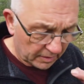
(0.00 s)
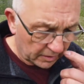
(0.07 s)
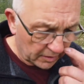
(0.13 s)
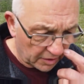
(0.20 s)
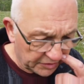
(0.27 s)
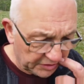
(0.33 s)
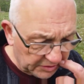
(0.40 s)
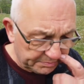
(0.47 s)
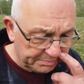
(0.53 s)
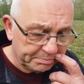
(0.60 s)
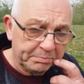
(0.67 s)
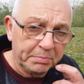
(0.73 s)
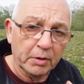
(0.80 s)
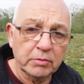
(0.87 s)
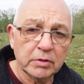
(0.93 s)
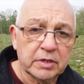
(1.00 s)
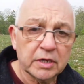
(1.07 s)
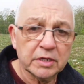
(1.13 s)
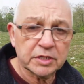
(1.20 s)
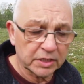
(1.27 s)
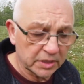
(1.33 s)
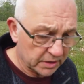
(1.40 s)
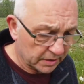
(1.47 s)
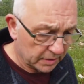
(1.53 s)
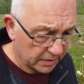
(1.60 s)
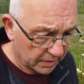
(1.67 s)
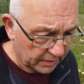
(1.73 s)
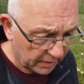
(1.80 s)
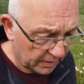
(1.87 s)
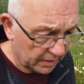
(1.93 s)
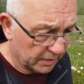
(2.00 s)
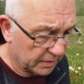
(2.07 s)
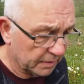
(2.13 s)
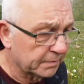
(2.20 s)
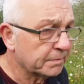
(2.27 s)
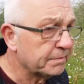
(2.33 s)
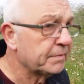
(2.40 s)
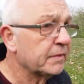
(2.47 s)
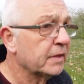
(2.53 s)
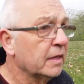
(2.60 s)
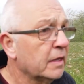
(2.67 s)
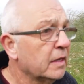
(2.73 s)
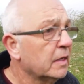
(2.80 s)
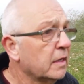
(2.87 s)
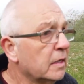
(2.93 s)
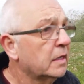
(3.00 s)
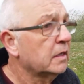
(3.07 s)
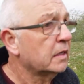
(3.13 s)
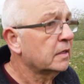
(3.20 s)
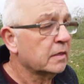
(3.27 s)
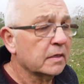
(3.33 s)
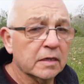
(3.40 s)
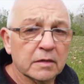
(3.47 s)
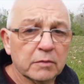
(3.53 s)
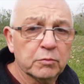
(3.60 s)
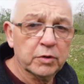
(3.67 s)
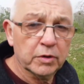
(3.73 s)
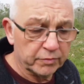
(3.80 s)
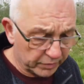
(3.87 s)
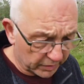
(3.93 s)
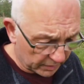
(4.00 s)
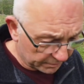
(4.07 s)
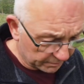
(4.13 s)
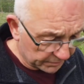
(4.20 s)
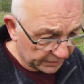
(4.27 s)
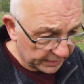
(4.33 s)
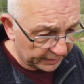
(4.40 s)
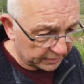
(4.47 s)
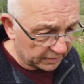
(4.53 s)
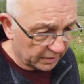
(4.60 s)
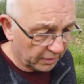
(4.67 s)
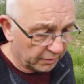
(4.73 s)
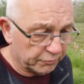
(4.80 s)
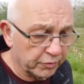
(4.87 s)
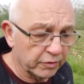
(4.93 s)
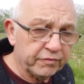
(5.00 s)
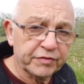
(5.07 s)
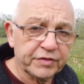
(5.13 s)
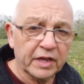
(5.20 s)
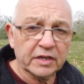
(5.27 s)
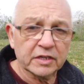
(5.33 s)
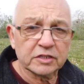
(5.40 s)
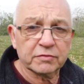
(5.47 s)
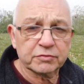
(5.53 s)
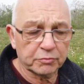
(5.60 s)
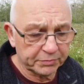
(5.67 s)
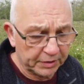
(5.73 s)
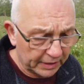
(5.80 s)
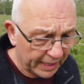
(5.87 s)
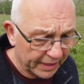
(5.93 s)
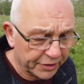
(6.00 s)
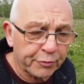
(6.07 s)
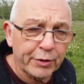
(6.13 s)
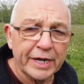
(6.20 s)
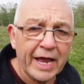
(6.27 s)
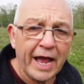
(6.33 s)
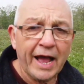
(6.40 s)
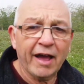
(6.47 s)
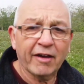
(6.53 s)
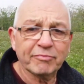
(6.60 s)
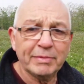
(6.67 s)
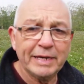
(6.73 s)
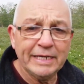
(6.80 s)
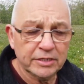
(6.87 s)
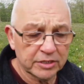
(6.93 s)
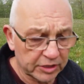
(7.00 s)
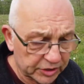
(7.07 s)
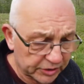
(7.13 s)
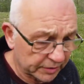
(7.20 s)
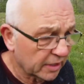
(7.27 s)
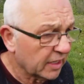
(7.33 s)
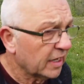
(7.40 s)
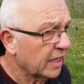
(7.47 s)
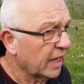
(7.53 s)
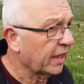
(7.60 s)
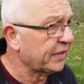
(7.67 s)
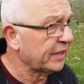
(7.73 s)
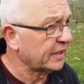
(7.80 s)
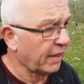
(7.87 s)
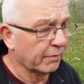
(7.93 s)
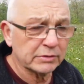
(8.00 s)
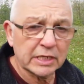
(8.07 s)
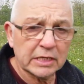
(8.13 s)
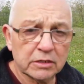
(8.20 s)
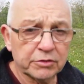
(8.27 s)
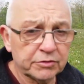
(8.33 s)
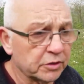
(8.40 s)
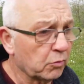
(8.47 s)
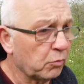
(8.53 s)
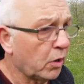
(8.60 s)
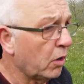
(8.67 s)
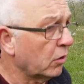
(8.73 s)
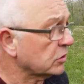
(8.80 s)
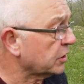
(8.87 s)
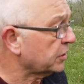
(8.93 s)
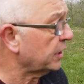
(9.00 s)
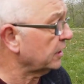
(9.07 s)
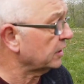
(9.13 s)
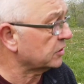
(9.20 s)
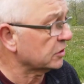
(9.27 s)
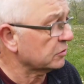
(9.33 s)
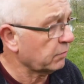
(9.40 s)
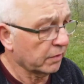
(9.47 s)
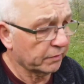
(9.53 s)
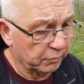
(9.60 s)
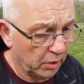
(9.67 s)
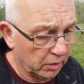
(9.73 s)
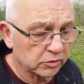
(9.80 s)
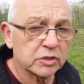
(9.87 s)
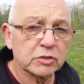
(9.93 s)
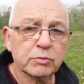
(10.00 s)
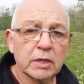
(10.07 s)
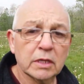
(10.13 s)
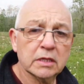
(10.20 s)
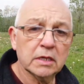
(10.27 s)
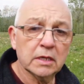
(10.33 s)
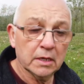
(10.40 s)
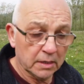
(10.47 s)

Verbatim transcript: A lot of these bunkers um, were um, they had a, a, roof thickness of something like three and a half meters. I think that was including the walls, the thickness as well, the walls as well.